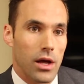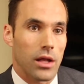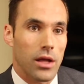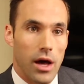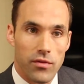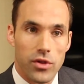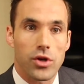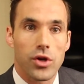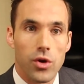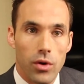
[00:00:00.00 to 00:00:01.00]
A lot of the
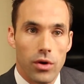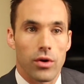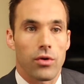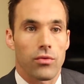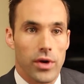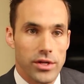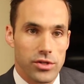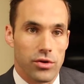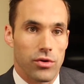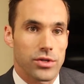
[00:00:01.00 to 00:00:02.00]
newer
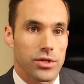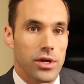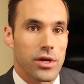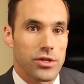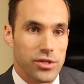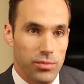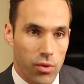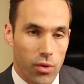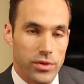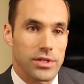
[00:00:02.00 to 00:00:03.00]
research
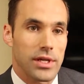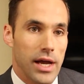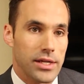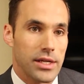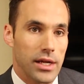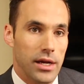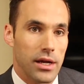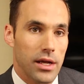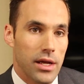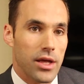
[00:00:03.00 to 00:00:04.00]
supports the
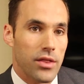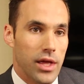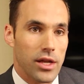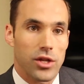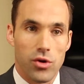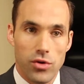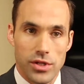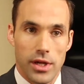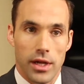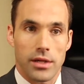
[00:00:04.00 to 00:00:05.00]
idea that
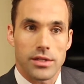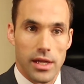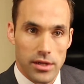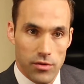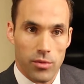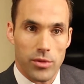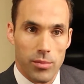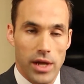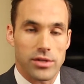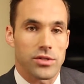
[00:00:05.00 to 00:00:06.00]
using tendon from the
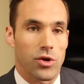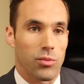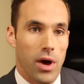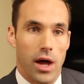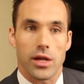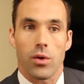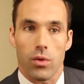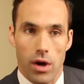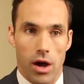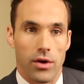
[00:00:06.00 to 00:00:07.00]
patient's own body,
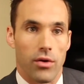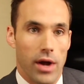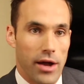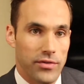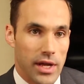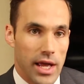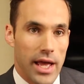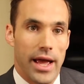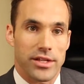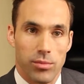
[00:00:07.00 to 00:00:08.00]
or autograft,
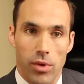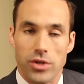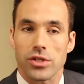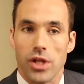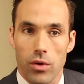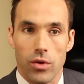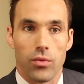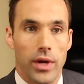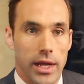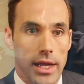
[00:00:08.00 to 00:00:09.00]
has a much lower
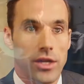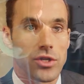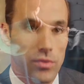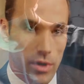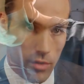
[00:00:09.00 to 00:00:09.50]
re-injury